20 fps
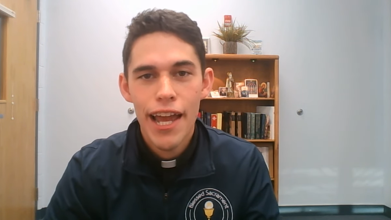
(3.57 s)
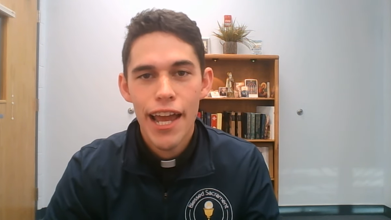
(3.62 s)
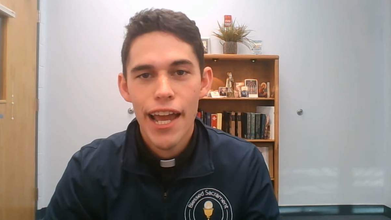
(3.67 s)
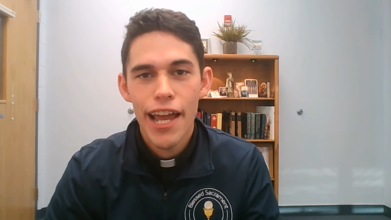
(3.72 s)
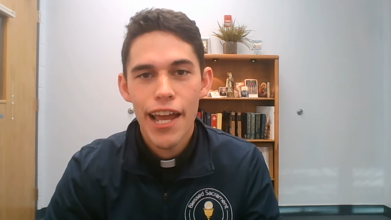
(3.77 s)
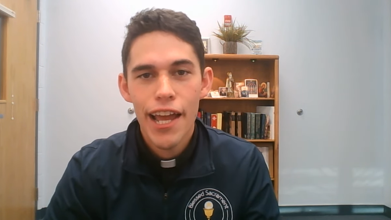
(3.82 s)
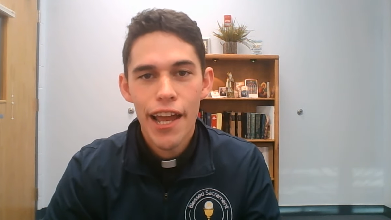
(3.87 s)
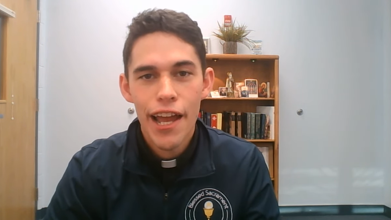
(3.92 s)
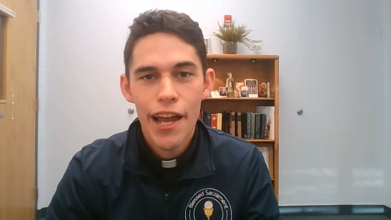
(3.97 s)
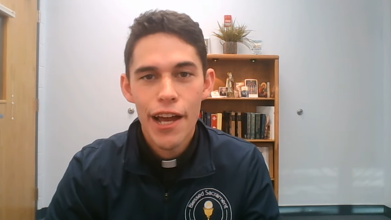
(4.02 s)

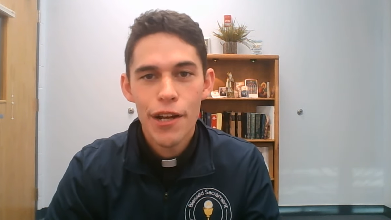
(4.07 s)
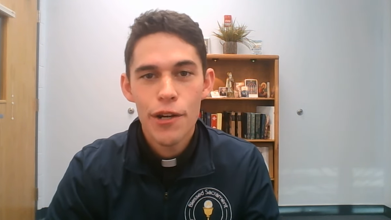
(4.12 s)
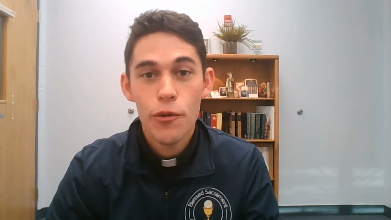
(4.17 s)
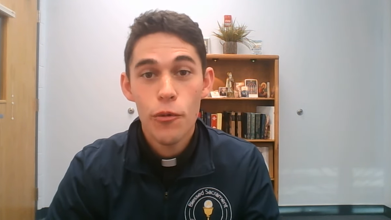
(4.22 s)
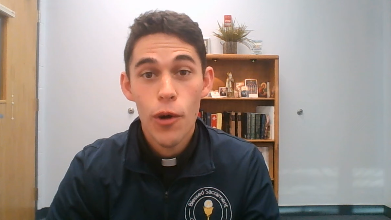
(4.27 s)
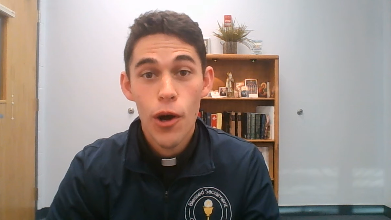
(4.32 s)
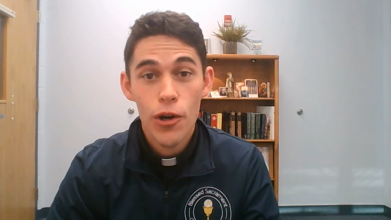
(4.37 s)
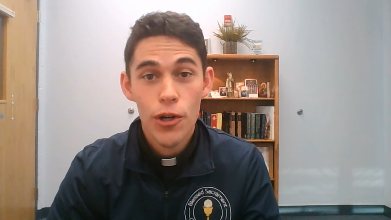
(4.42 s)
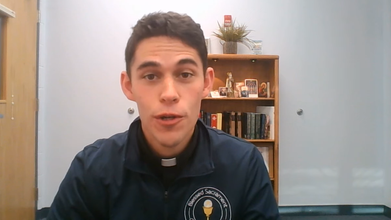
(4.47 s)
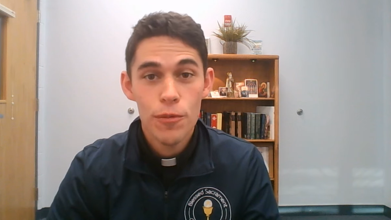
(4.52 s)
and
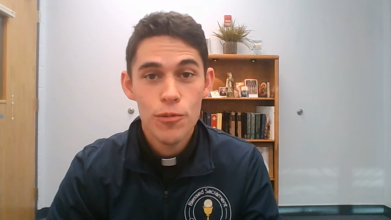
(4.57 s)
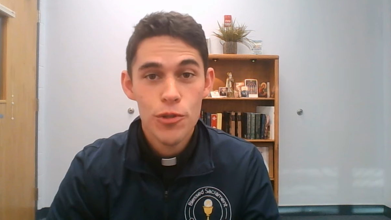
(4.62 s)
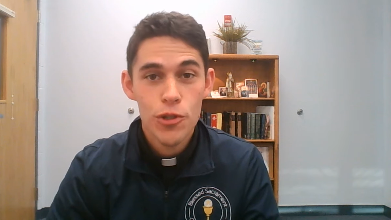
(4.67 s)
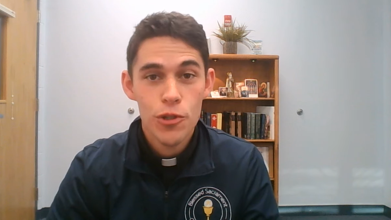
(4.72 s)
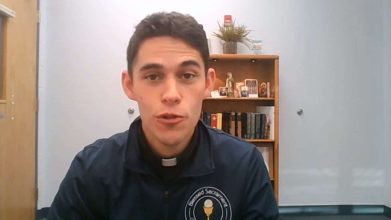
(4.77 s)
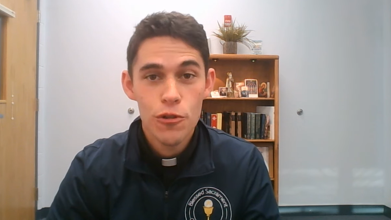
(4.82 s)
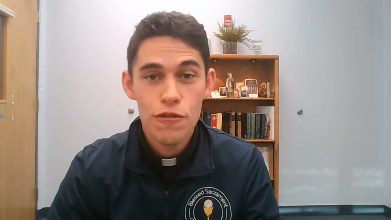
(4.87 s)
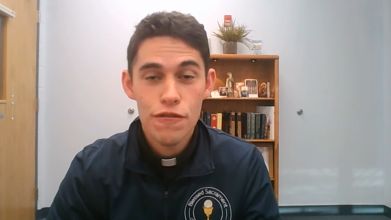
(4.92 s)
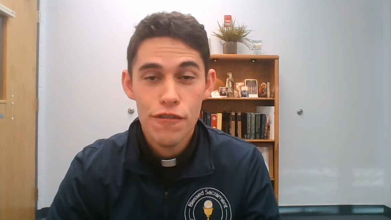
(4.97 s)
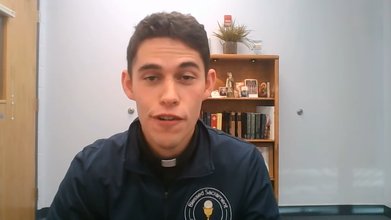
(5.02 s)
welcome
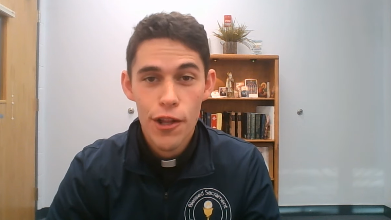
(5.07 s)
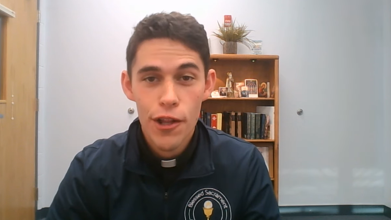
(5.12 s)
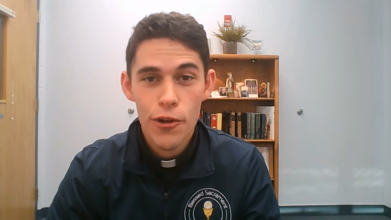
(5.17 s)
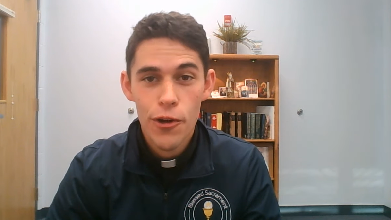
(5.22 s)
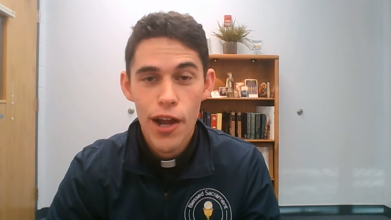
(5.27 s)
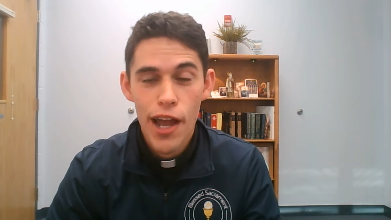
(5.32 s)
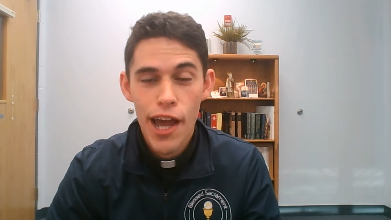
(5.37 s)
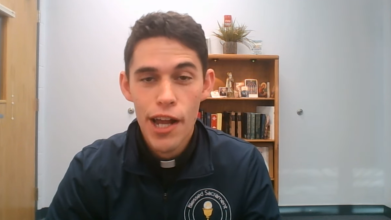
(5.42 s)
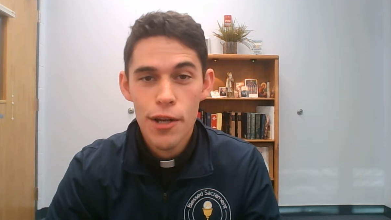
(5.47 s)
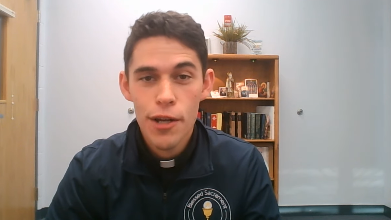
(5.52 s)
to
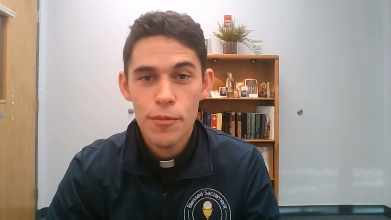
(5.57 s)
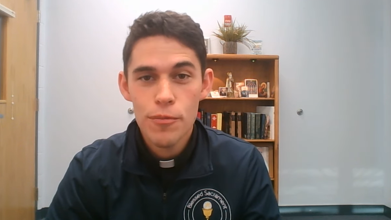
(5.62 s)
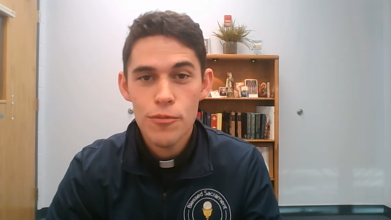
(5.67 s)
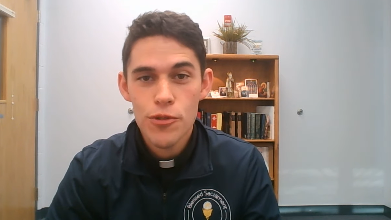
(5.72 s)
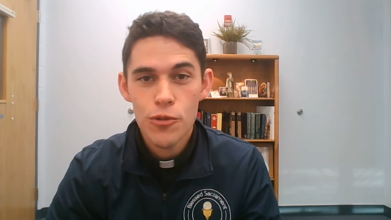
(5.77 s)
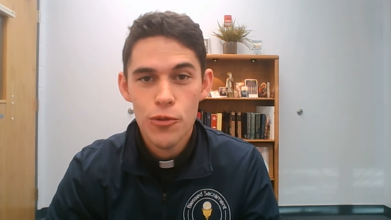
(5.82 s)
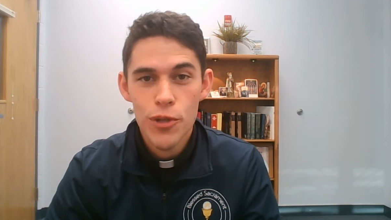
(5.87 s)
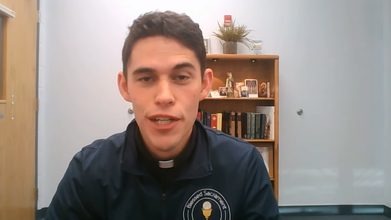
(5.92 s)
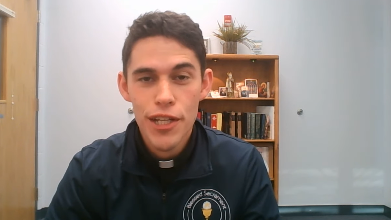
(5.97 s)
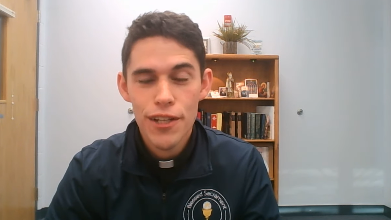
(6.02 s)
Father
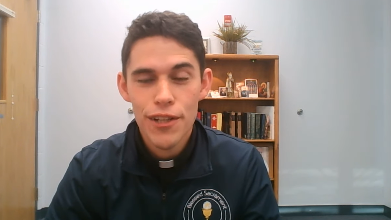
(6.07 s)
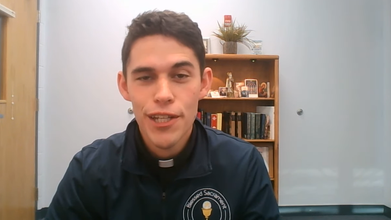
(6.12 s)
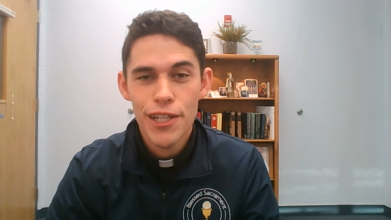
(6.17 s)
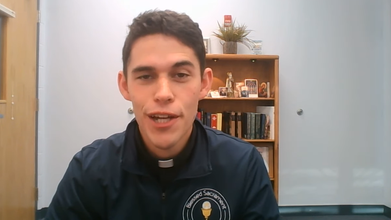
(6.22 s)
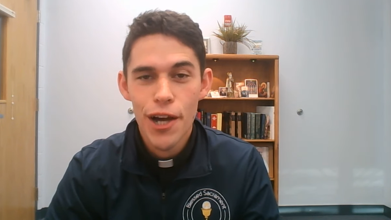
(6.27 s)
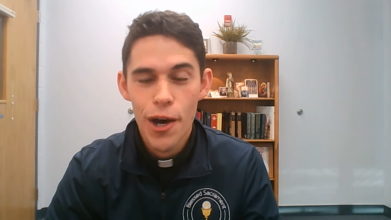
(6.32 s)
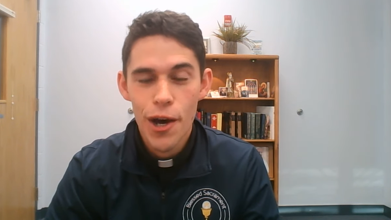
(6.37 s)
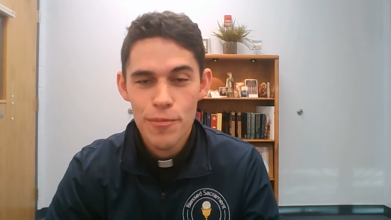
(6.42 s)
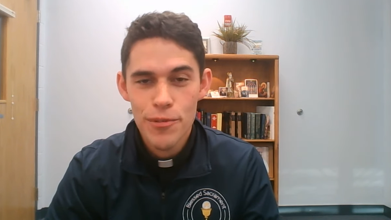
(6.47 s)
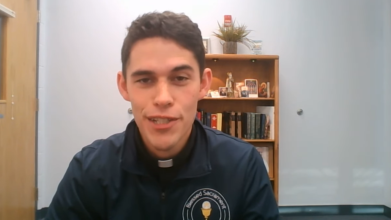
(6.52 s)
Adam's weekly
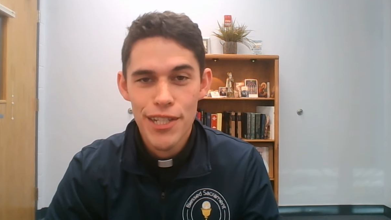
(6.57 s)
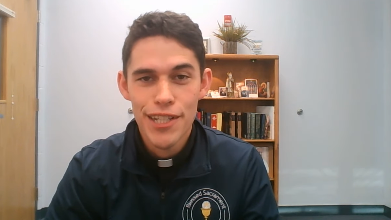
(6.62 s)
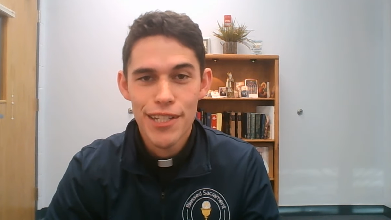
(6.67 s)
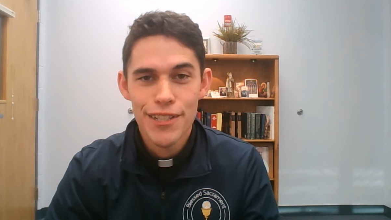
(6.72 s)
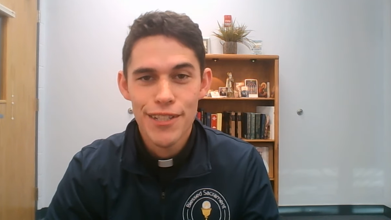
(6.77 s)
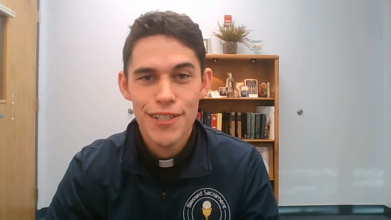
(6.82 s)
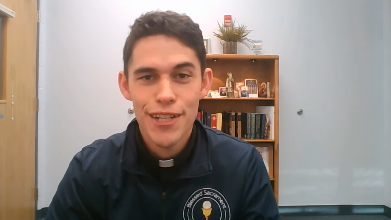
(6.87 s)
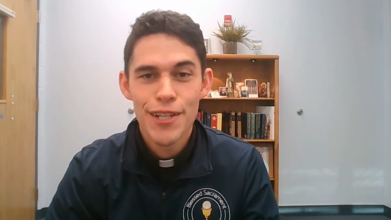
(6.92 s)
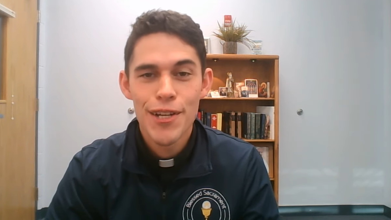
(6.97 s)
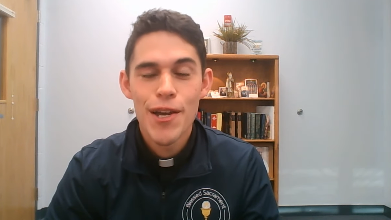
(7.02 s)

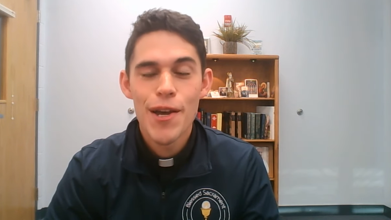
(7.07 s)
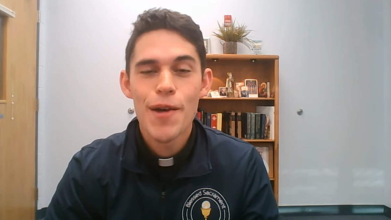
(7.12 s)
update.